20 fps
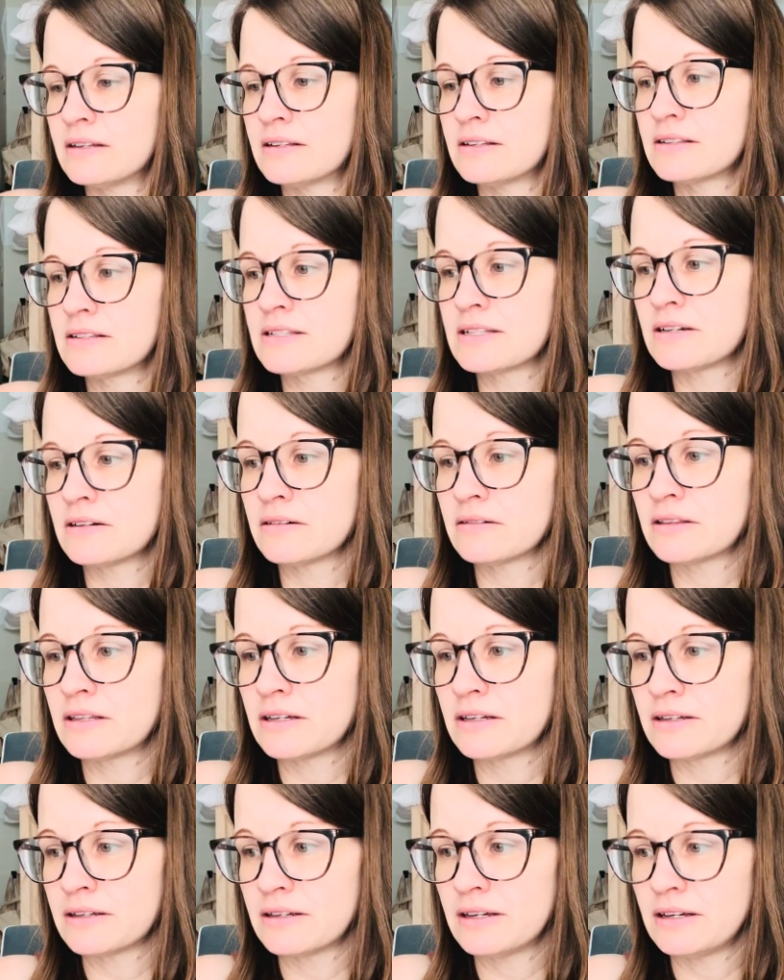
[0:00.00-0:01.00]
So
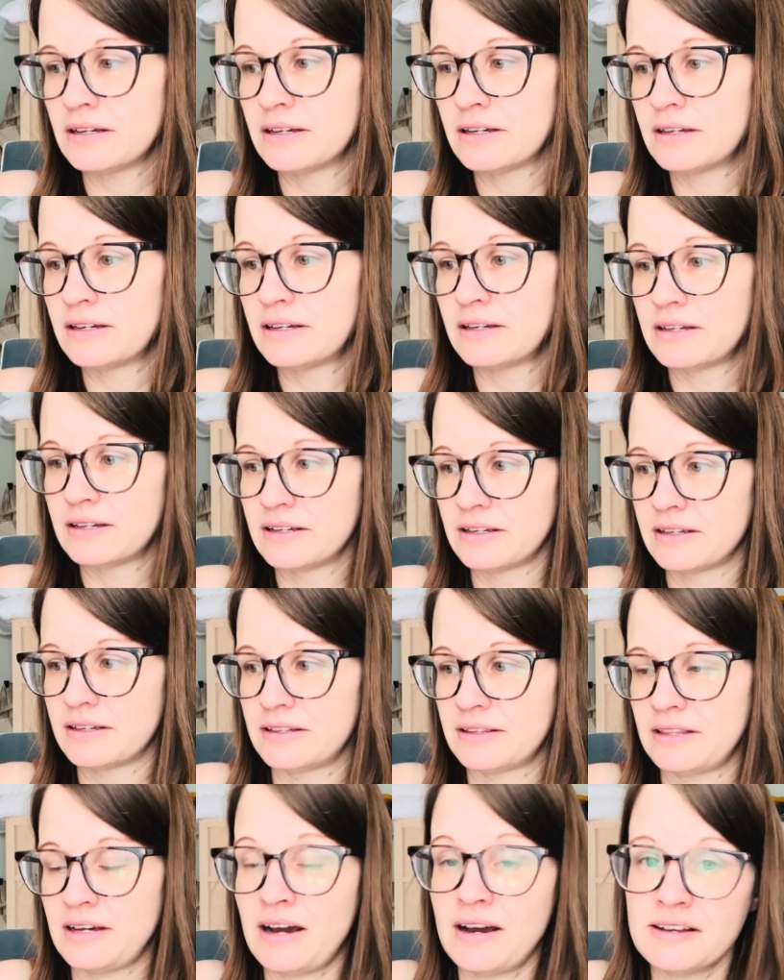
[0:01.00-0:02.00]
the
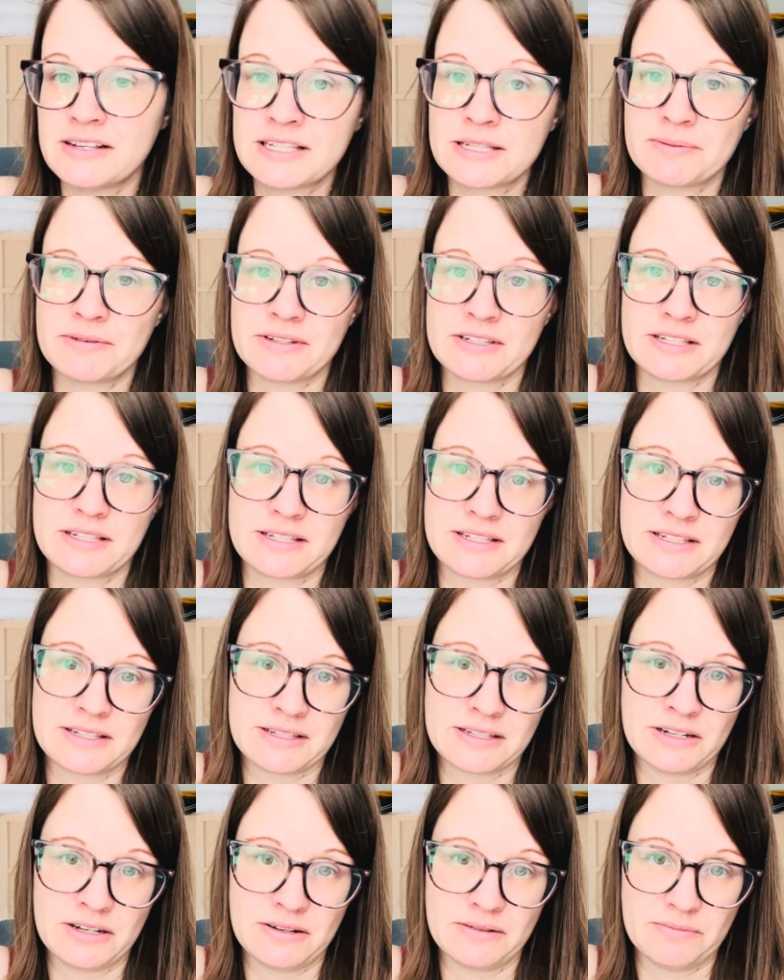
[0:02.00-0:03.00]
hospice
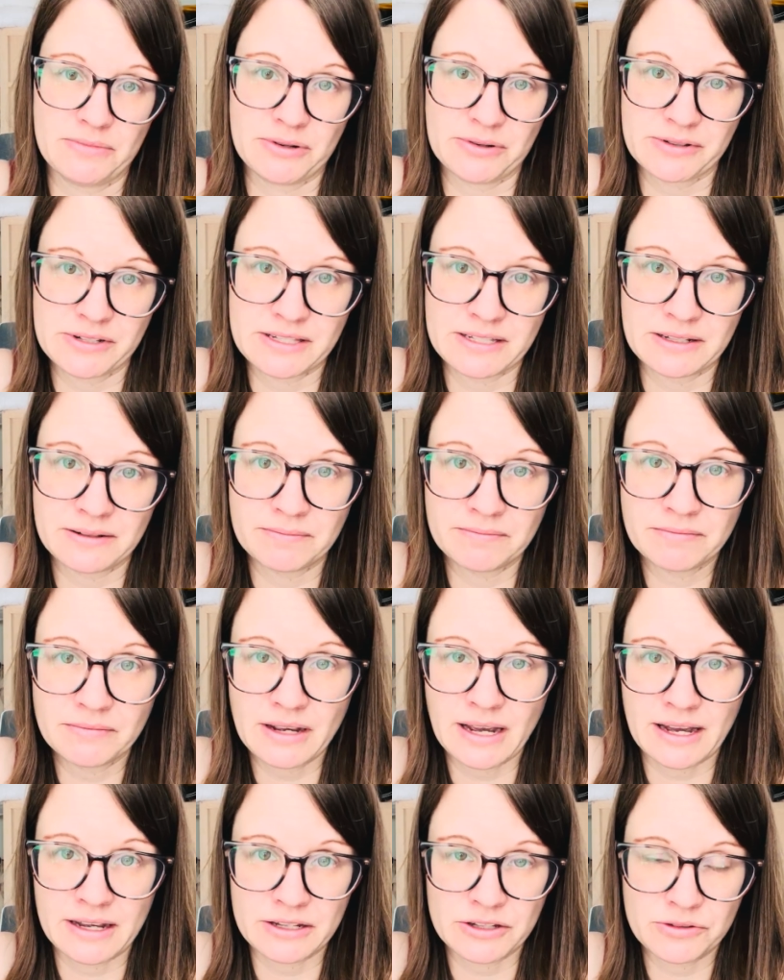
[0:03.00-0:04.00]
person
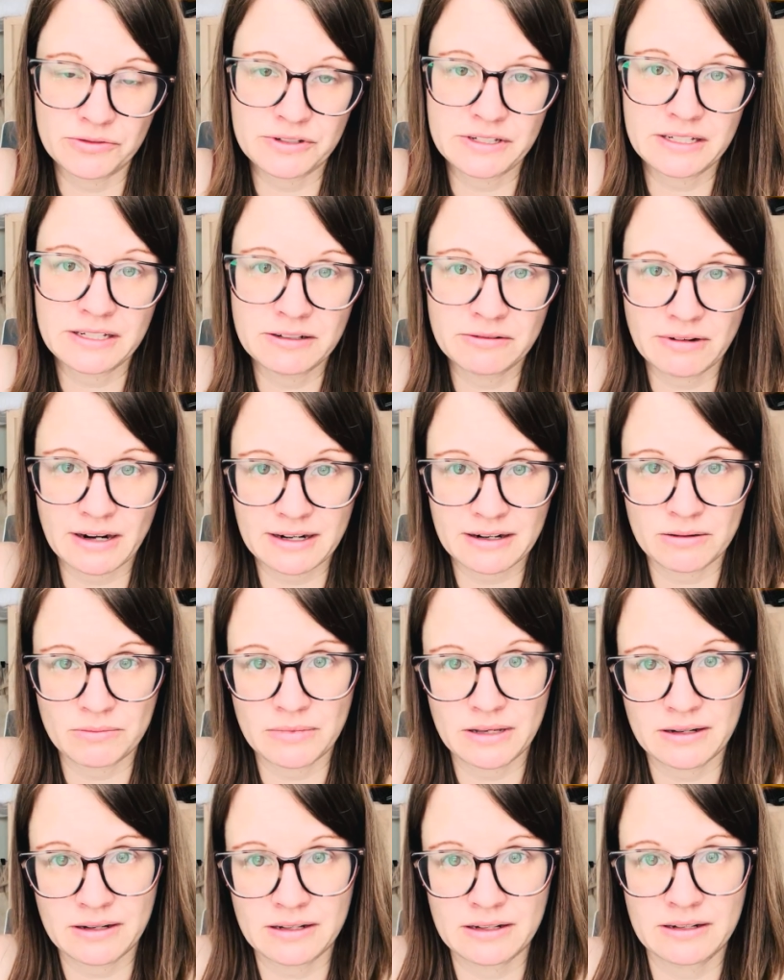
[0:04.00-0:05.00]
at UT
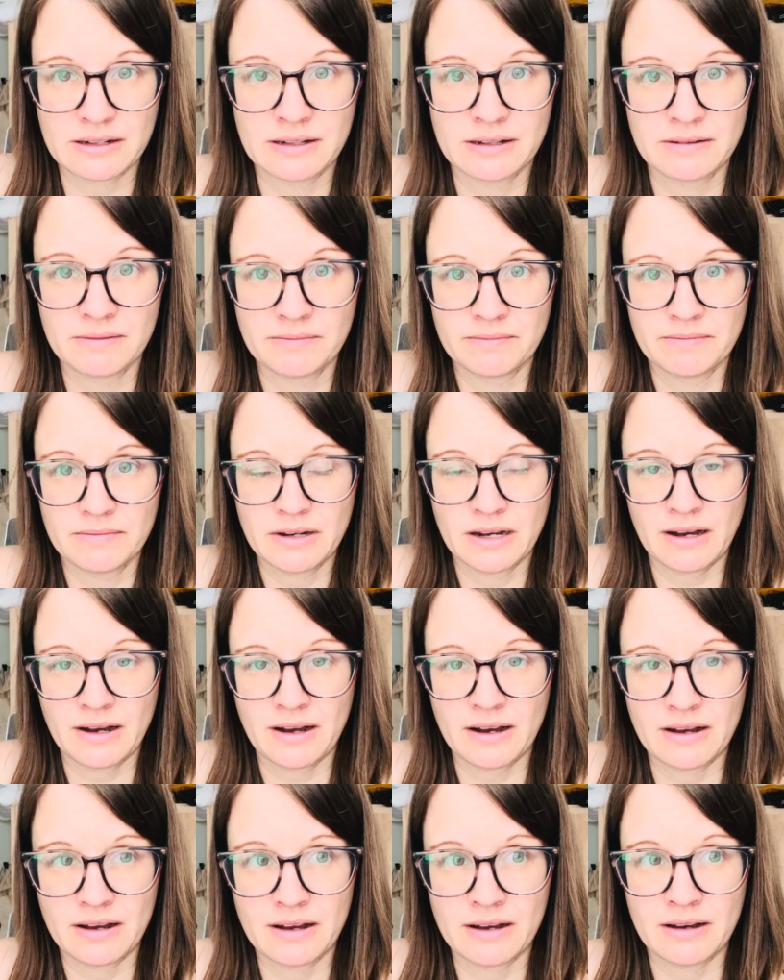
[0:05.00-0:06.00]
recommended
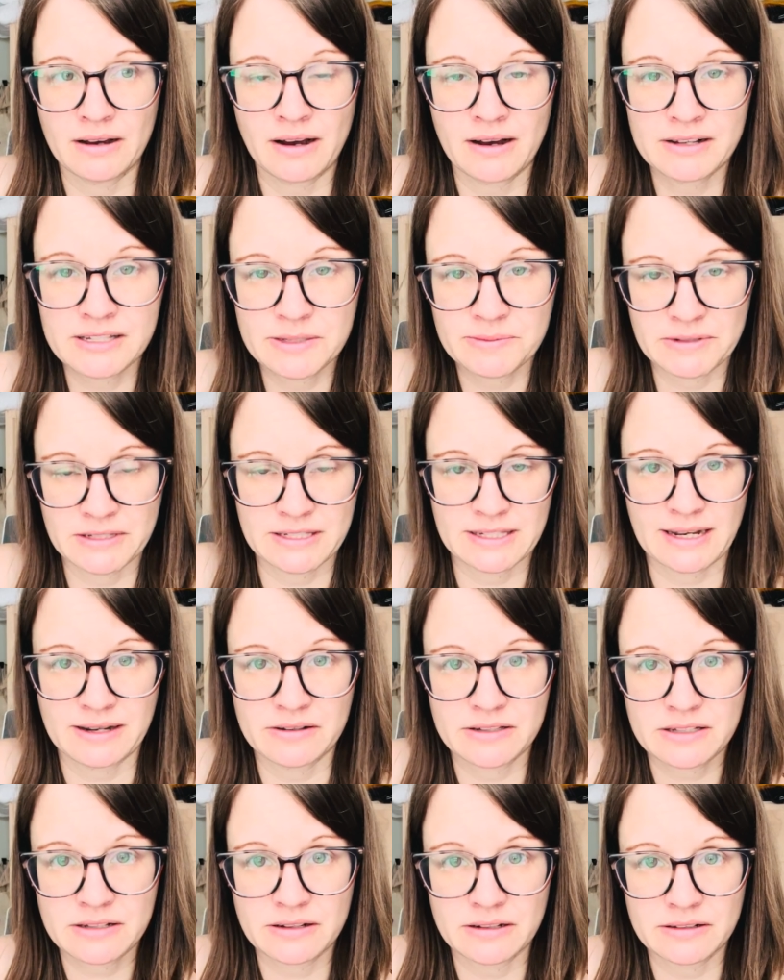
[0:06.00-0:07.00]
a hospice
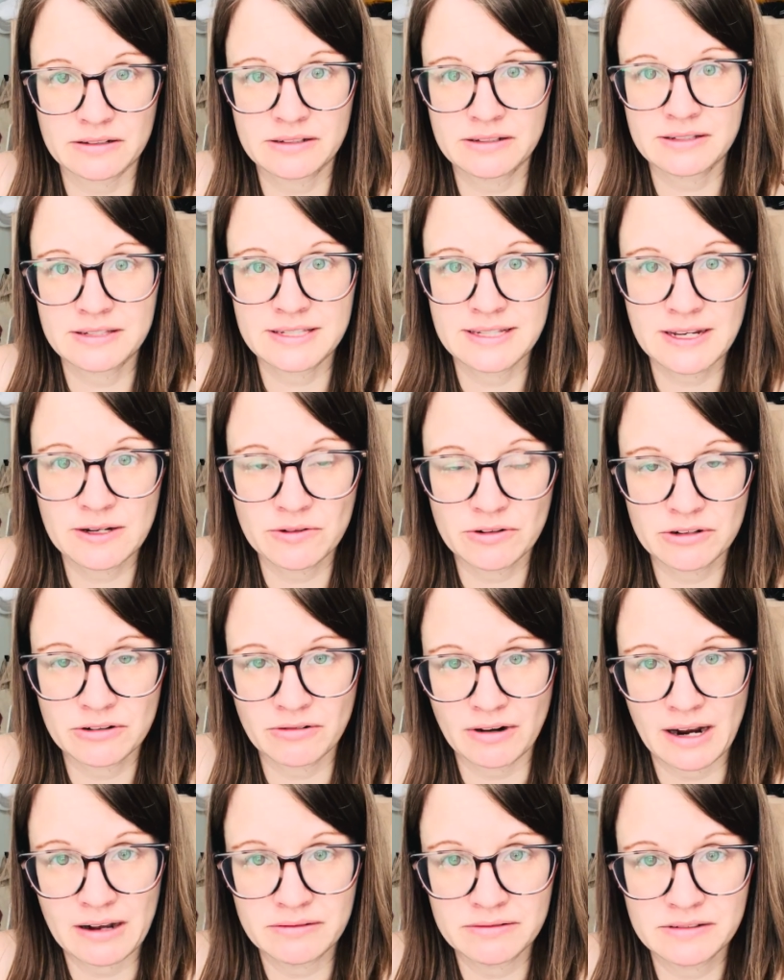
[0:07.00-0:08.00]
house called Sacred
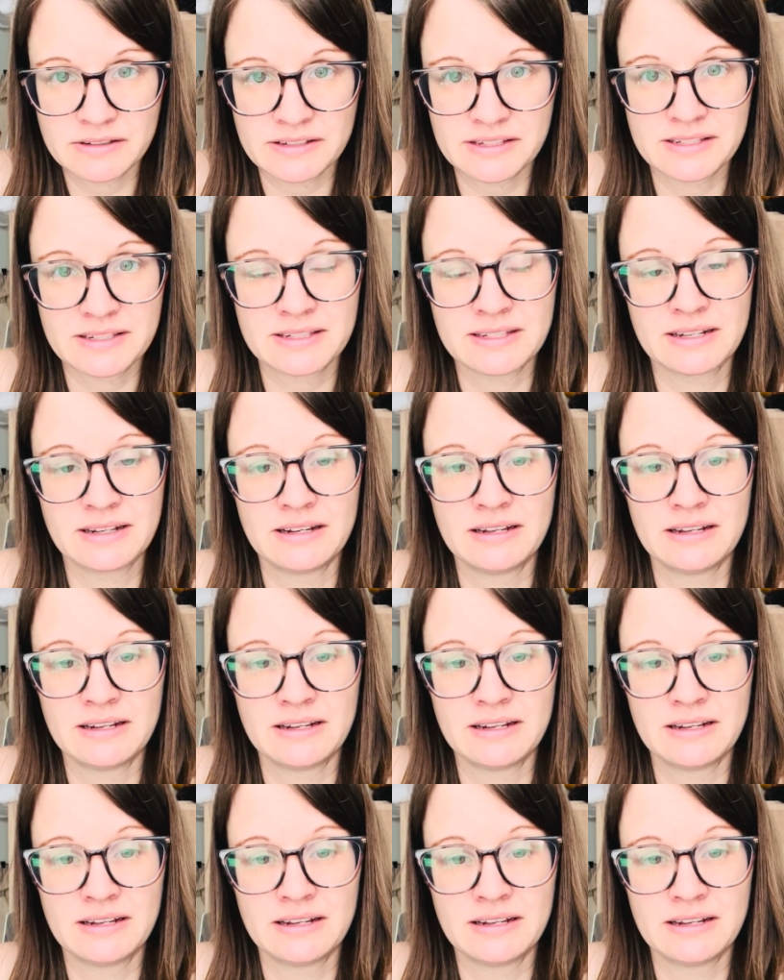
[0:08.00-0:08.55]
Grounds,